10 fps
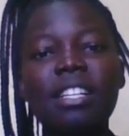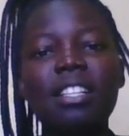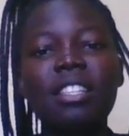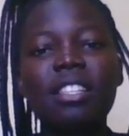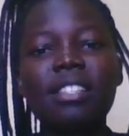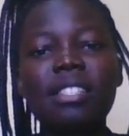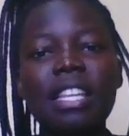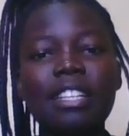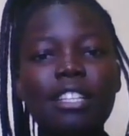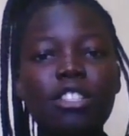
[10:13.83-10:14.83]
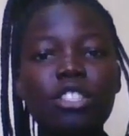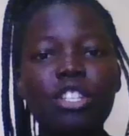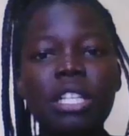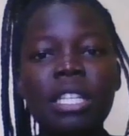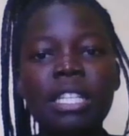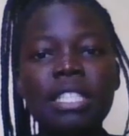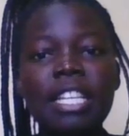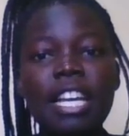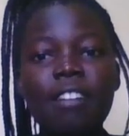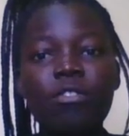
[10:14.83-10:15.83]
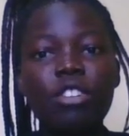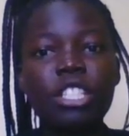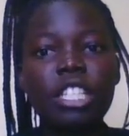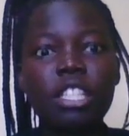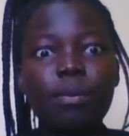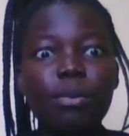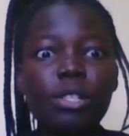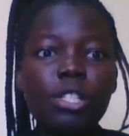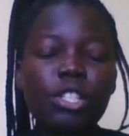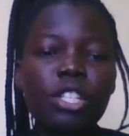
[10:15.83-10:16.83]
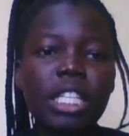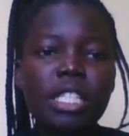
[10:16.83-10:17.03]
things, like the totaling, the average, and the positioning.